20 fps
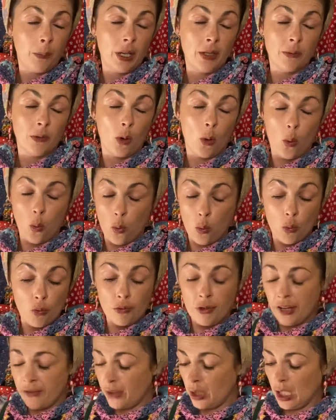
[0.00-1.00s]
went
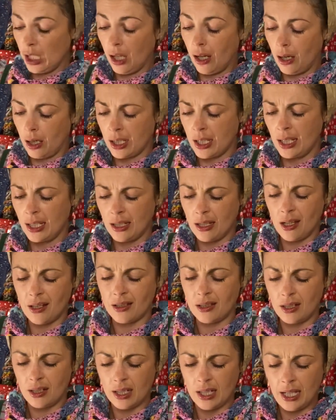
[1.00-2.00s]
river larking
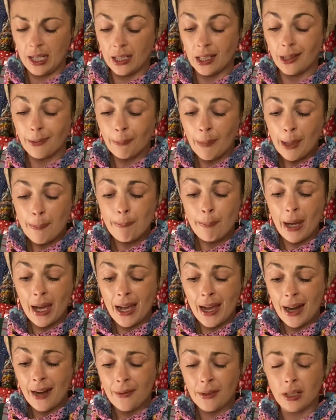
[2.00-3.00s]
yesterday at my
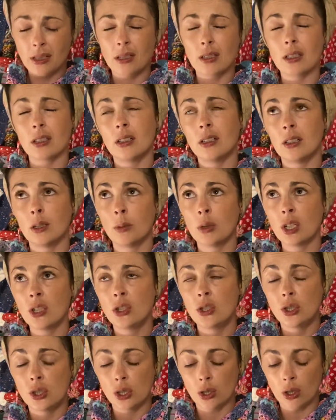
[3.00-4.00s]
parents'. Oh, what a
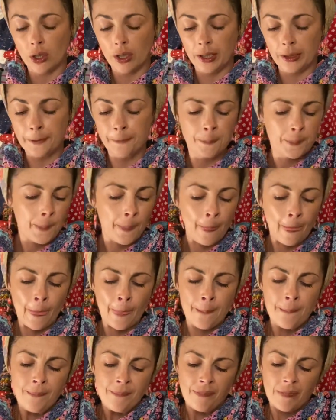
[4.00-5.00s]
joy.
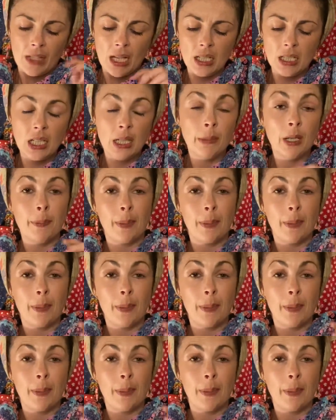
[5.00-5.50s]
I knew my